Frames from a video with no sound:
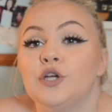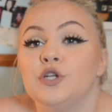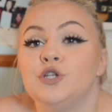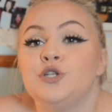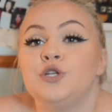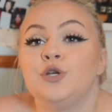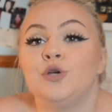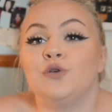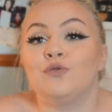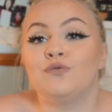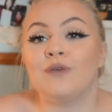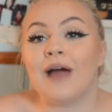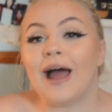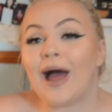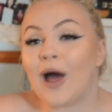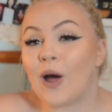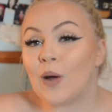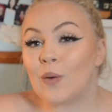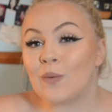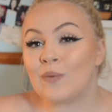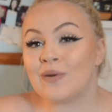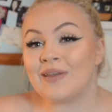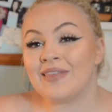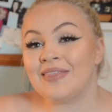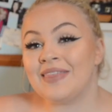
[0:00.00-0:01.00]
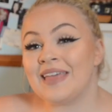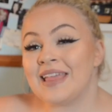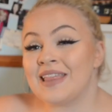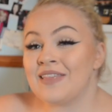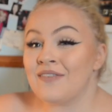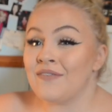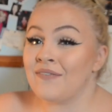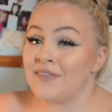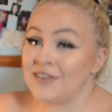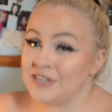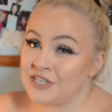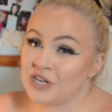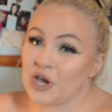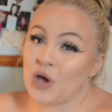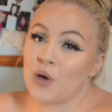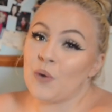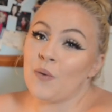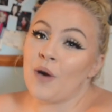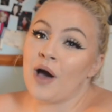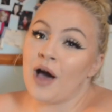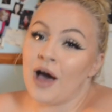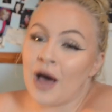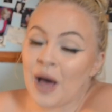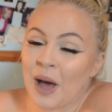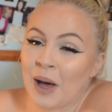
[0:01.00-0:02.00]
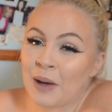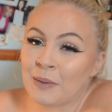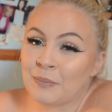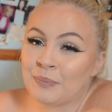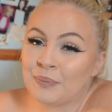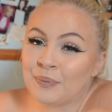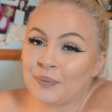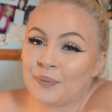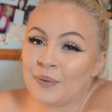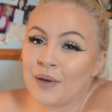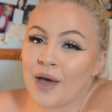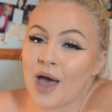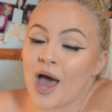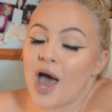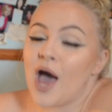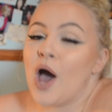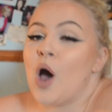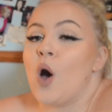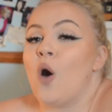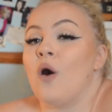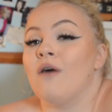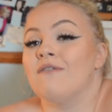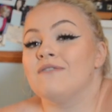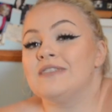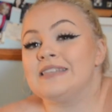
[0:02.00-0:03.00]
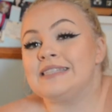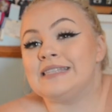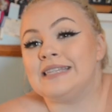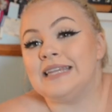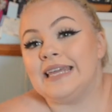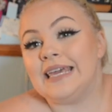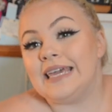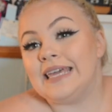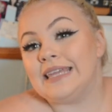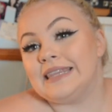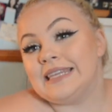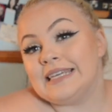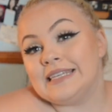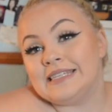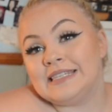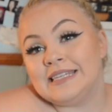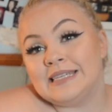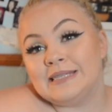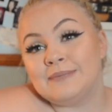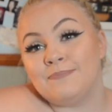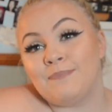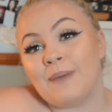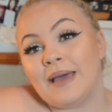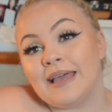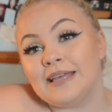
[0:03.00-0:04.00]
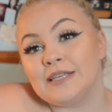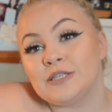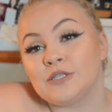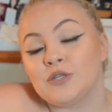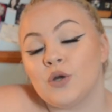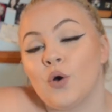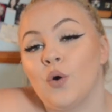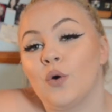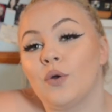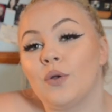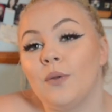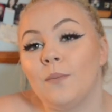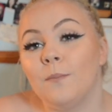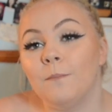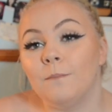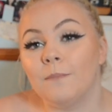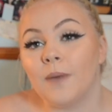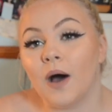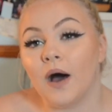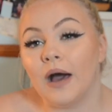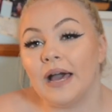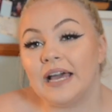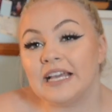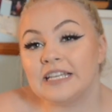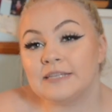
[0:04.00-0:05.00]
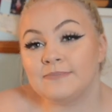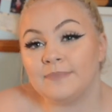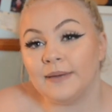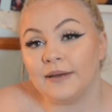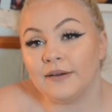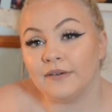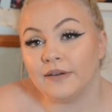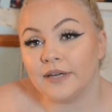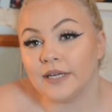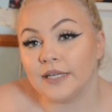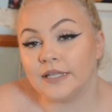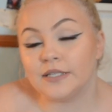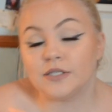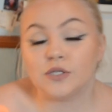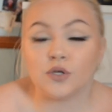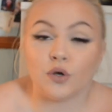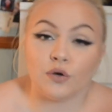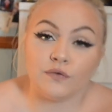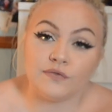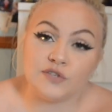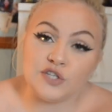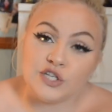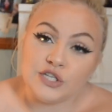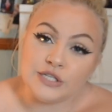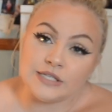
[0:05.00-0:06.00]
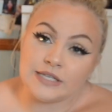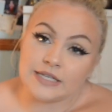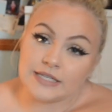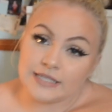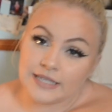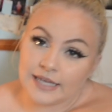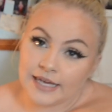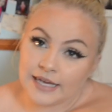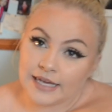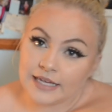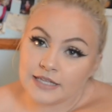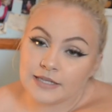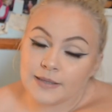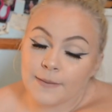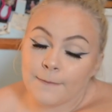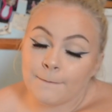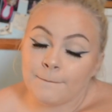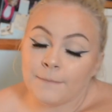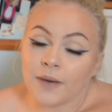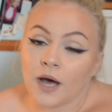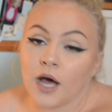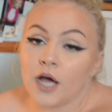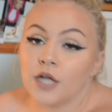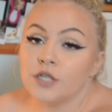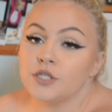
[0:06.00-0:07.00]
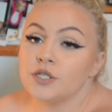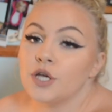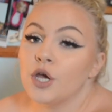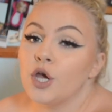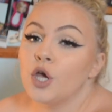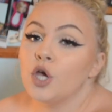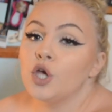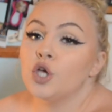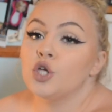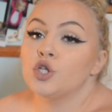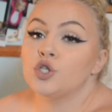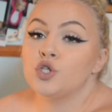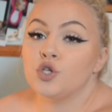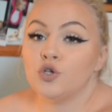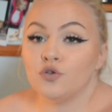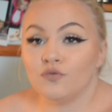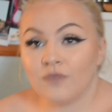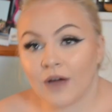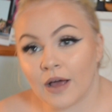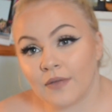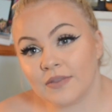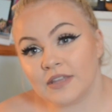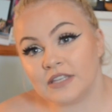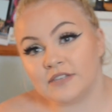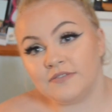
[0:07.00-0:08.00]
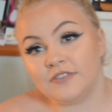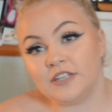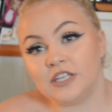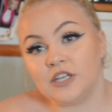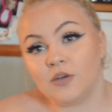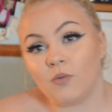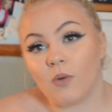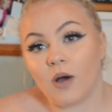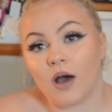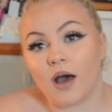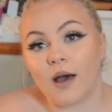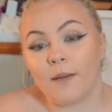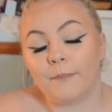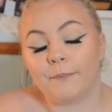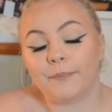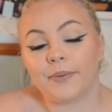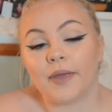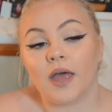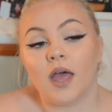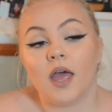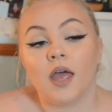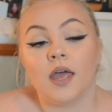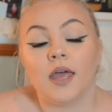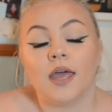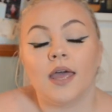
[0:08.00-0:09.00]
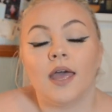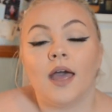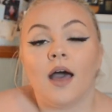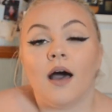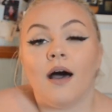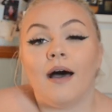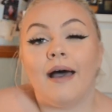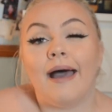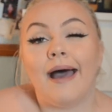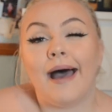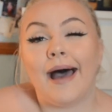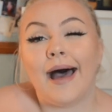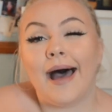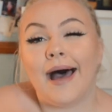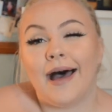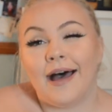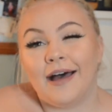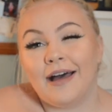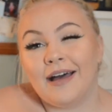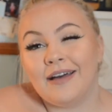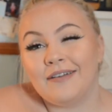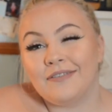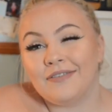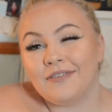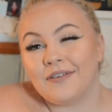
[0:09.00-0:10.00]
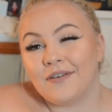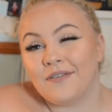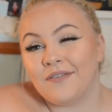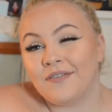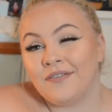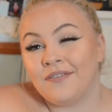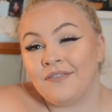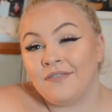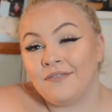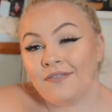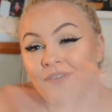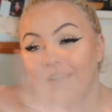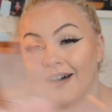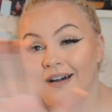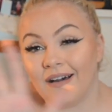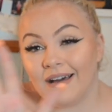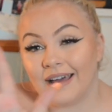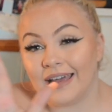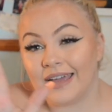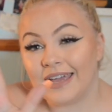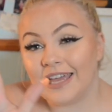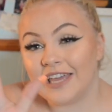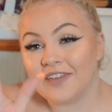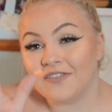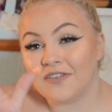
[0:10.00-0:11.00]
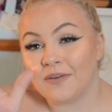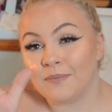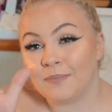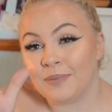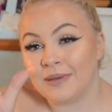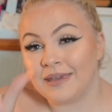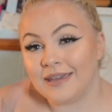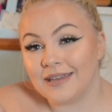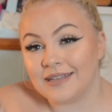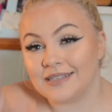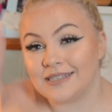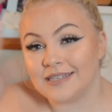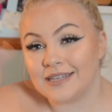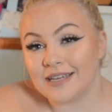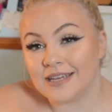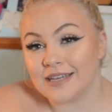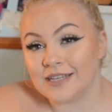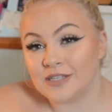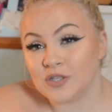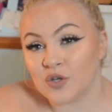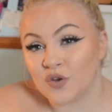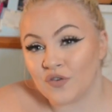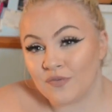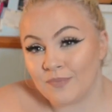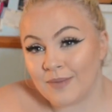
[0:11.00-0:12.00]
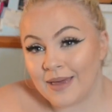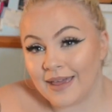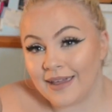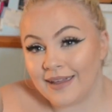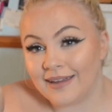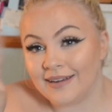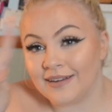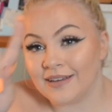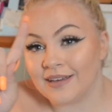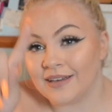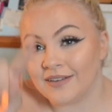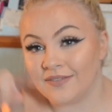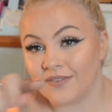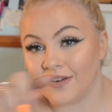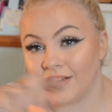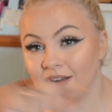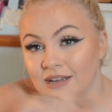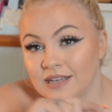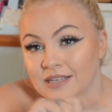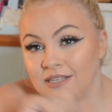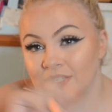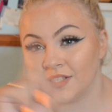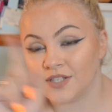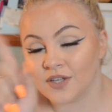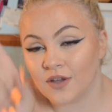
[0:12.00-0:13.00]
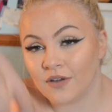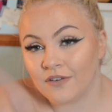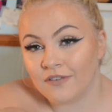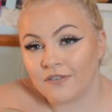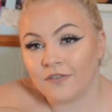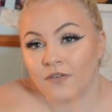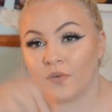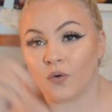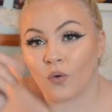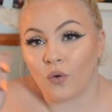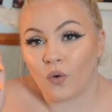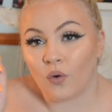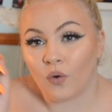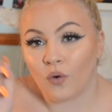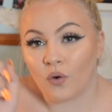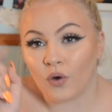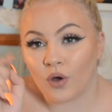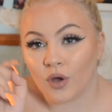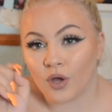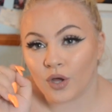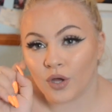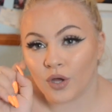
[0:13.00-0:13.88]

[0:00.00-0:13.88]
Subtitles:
To round this video up, obviously this is based on my experience of GCSEs, but to round this video up, I have 5 pieces of main advice for